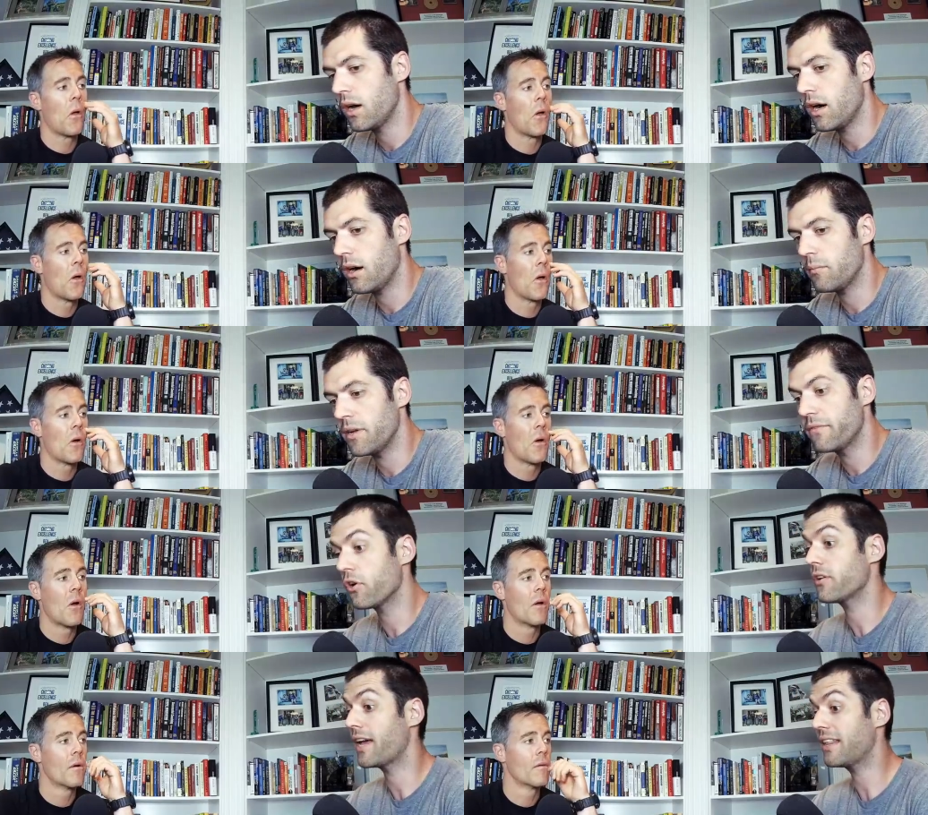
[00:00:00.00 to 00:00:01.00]
Speaker 1: um, if
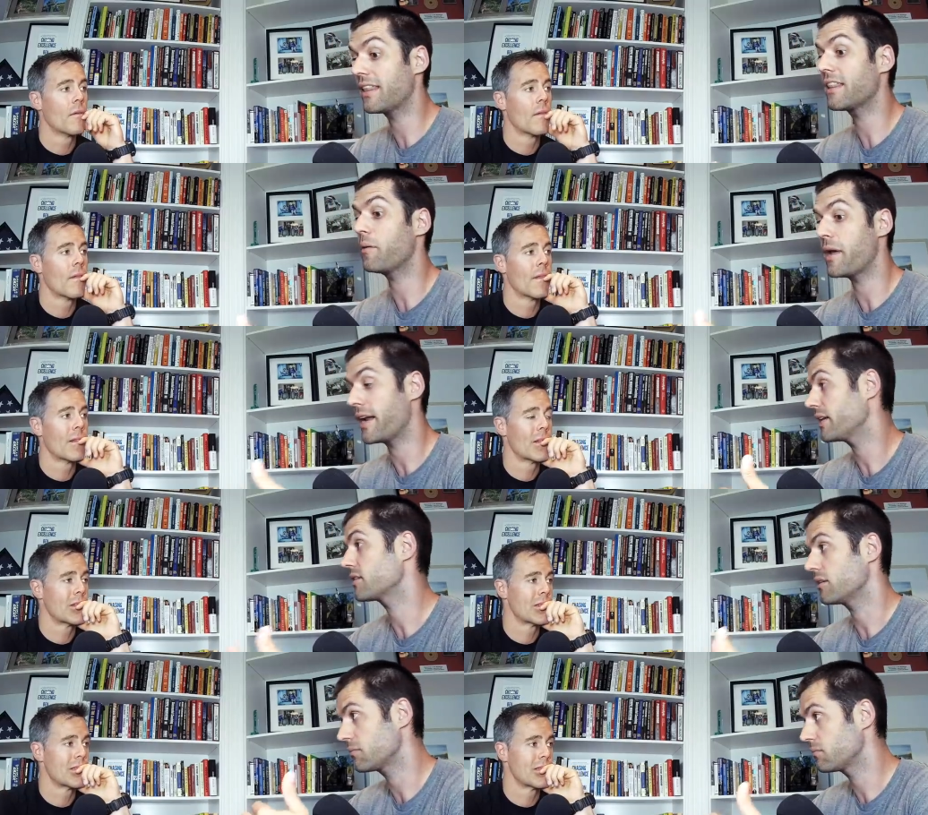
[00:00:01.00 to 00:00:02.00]
there are anything that I'm not
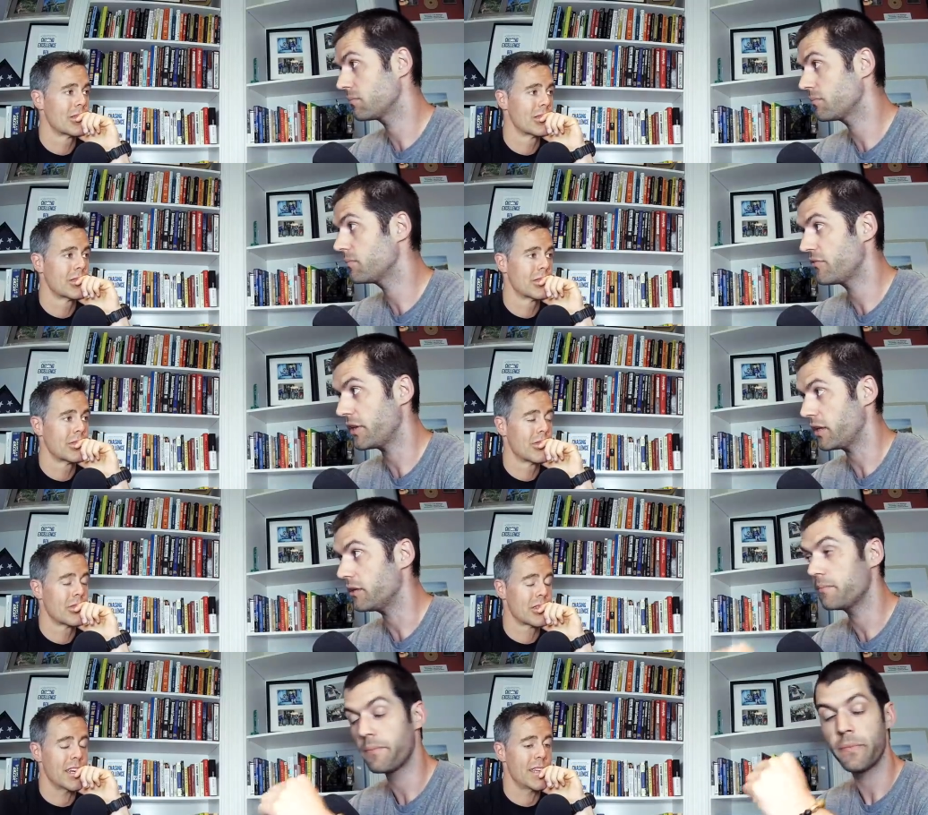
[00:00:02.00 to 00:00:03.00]
asking, fill
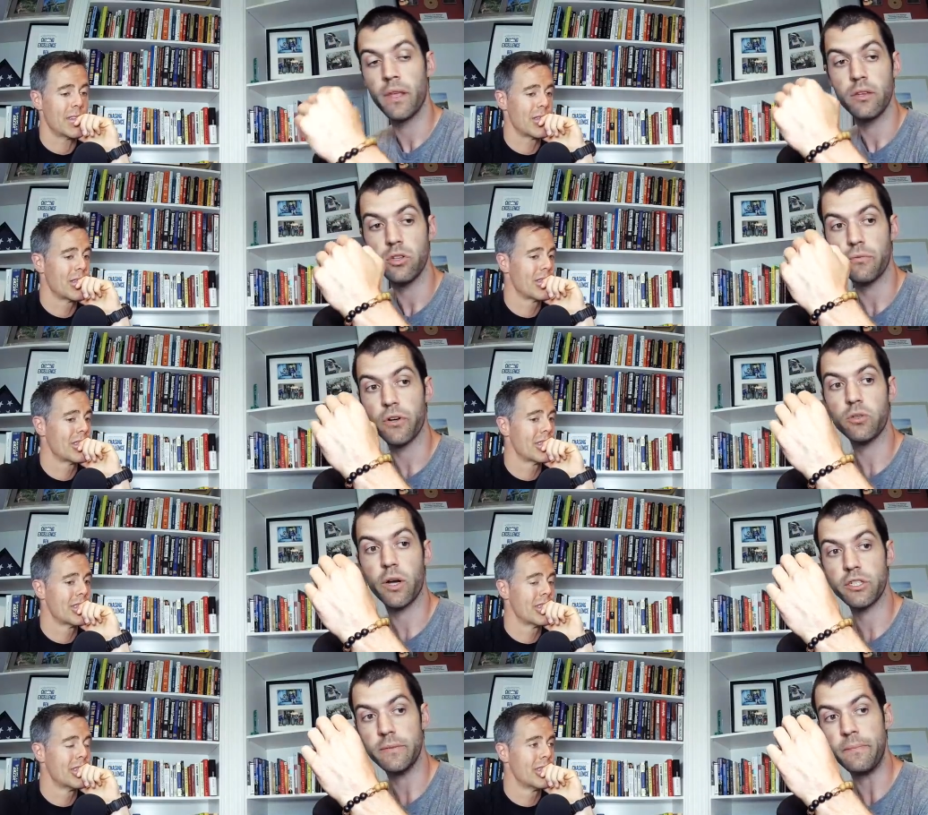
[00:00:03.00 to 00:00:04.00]
in. Great. So the first
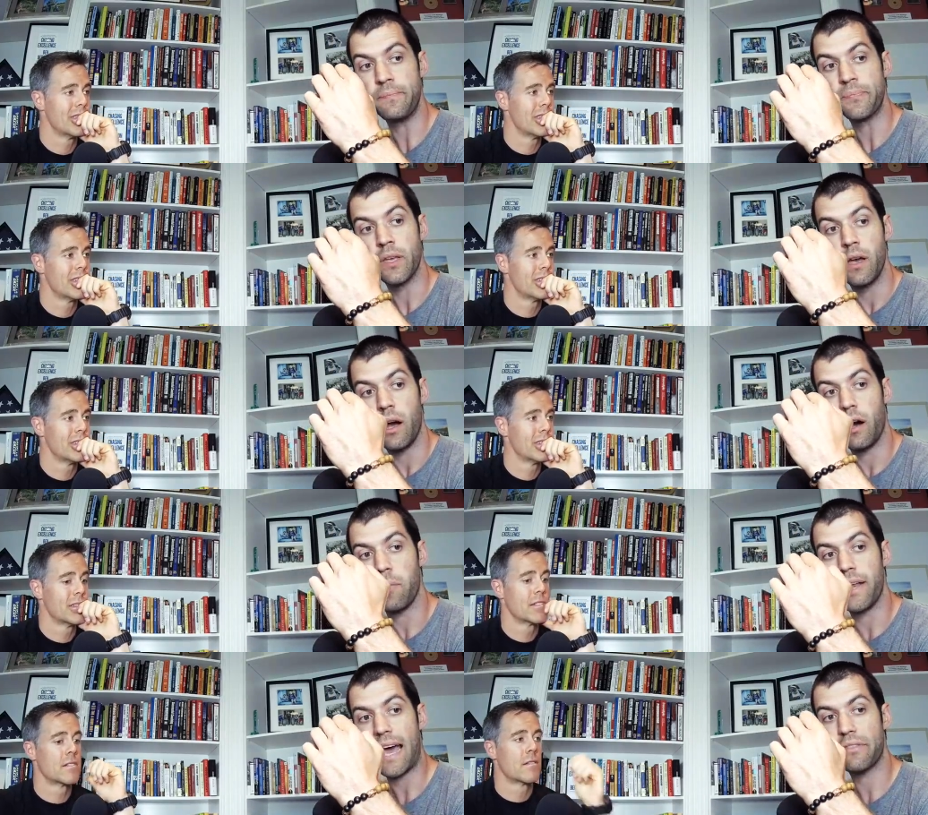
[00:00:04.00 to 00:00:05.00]
question: um,
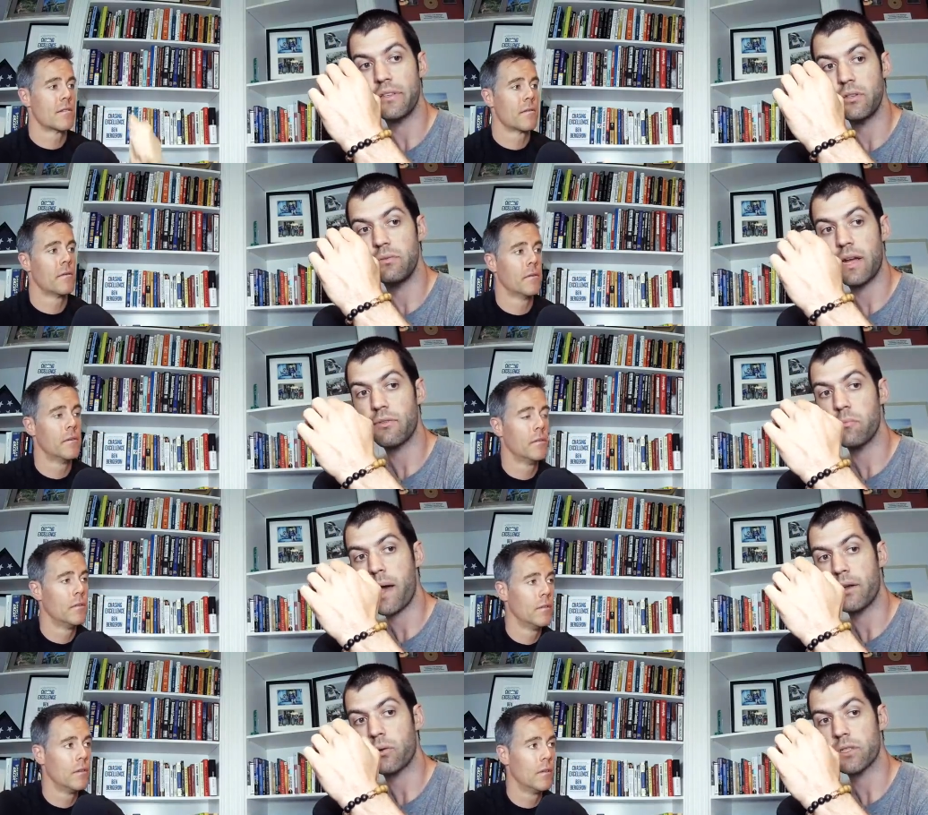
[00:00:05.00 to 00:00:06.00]
An athlete you've never
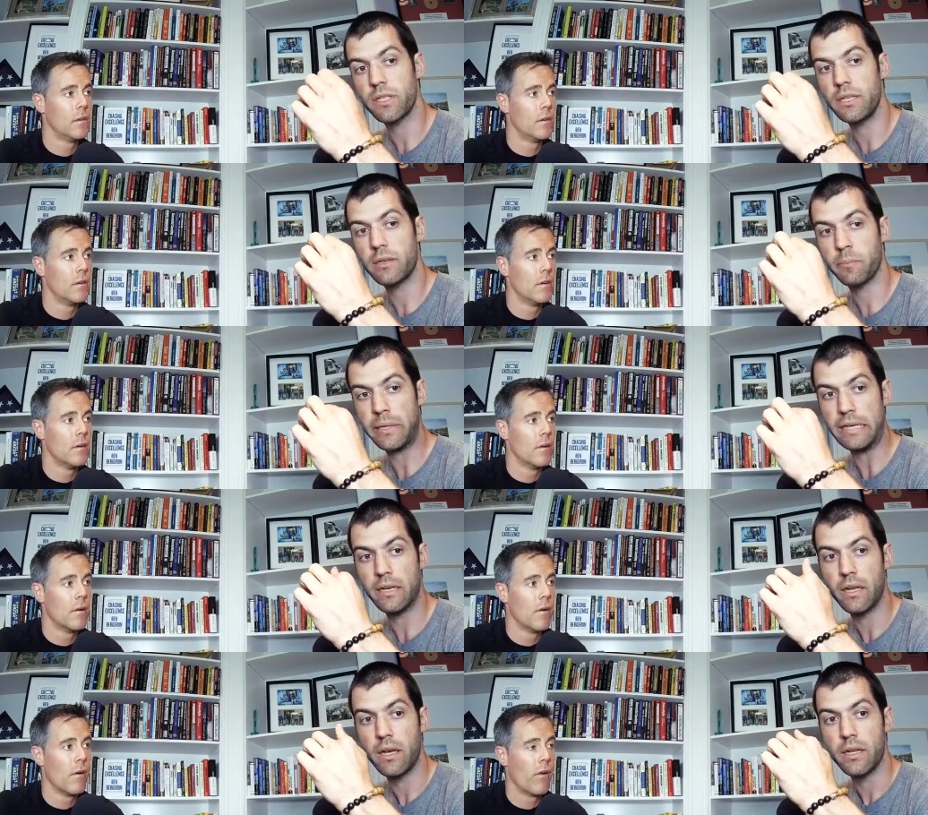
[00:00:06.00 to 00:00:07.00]
met or seen
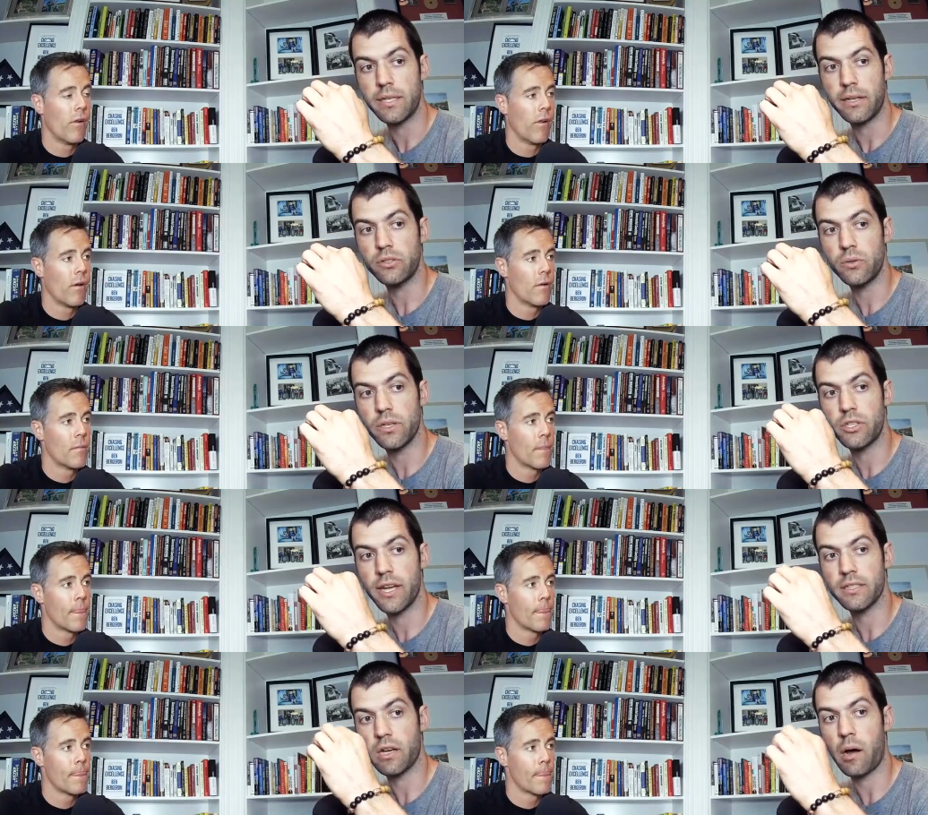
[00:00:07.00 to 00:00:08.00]
compete tells you that she
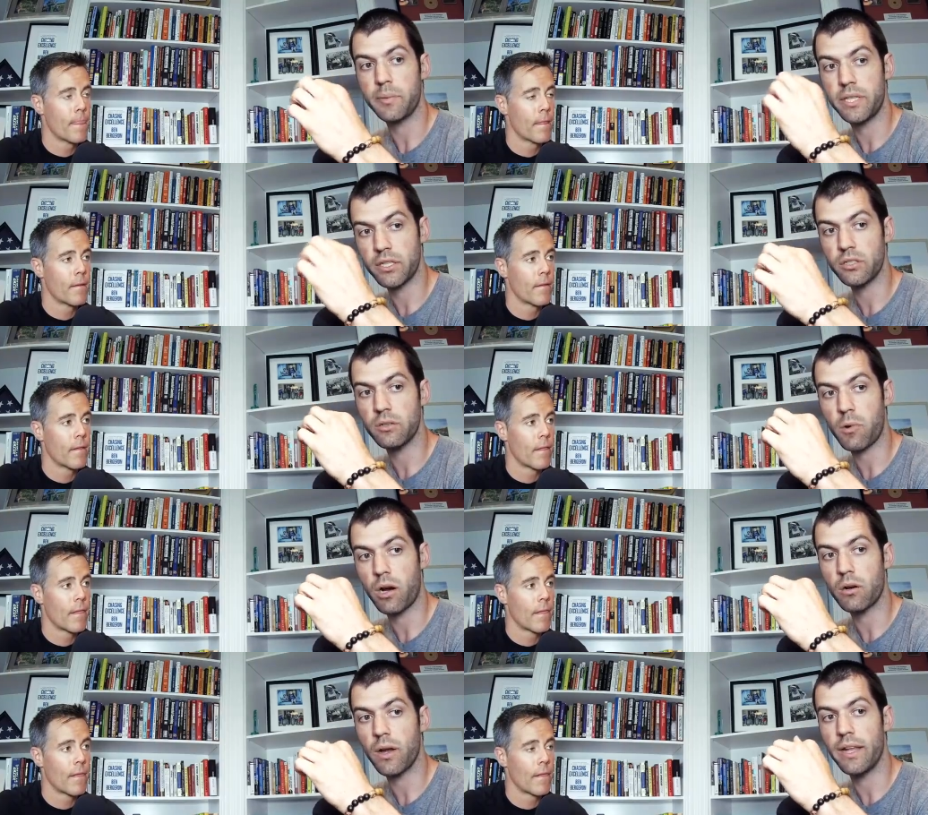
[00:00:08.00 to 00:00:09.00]
has a competition
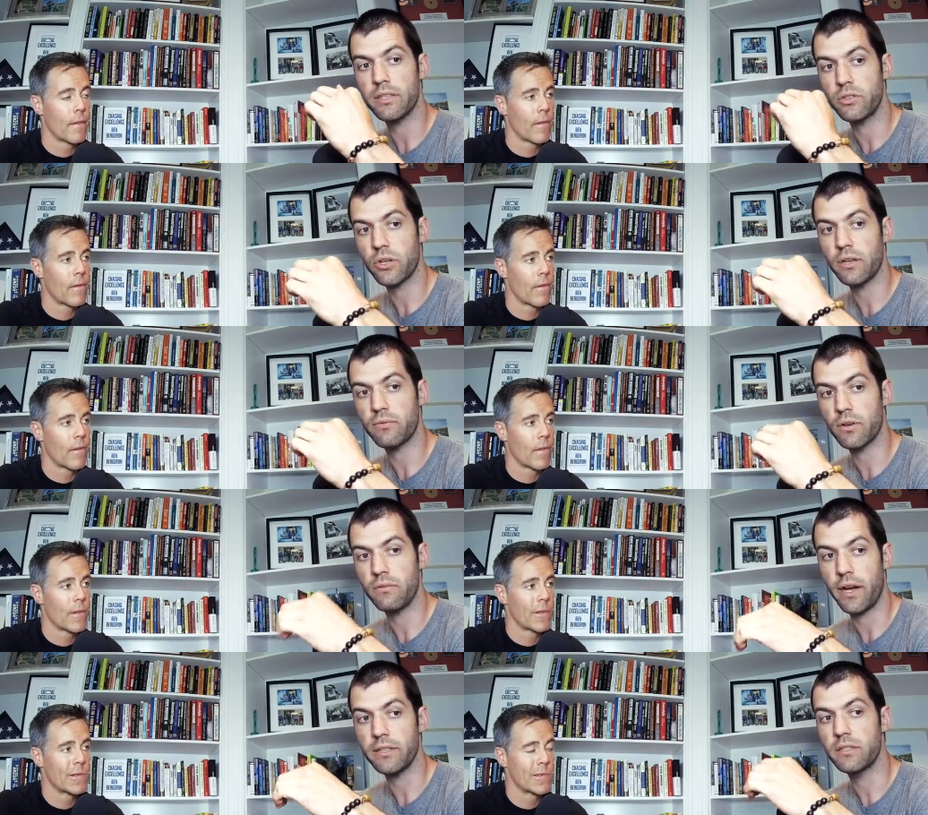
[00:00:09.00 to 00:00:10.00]
tomorrow and is looking for
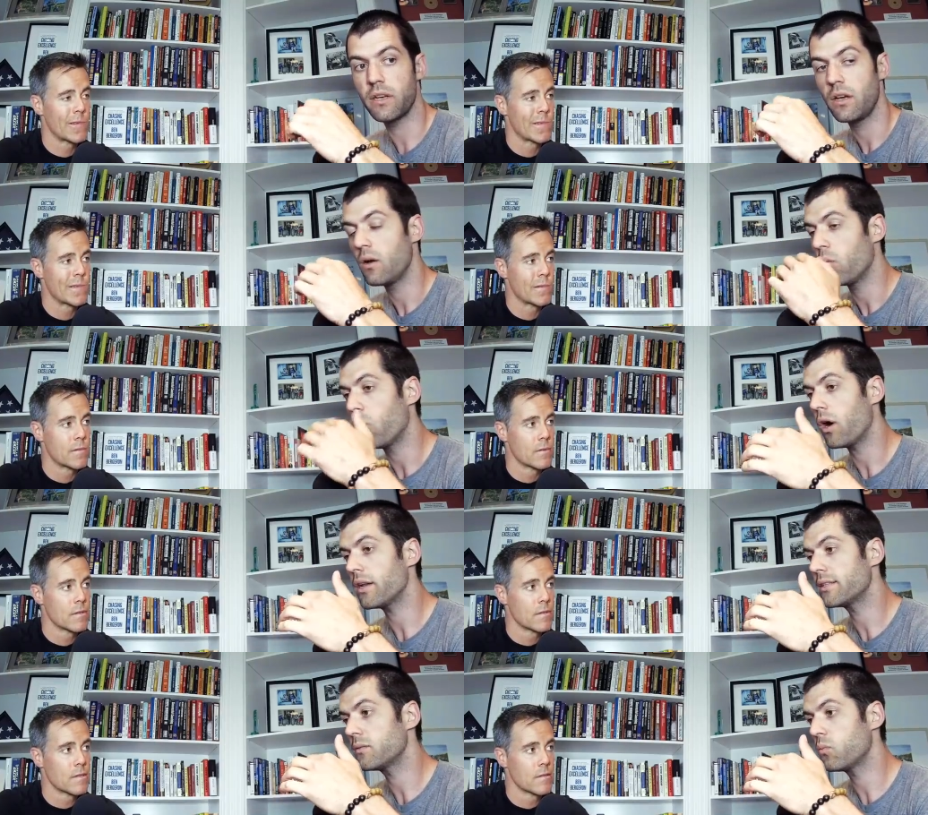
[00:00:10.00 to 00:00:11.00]
advice. What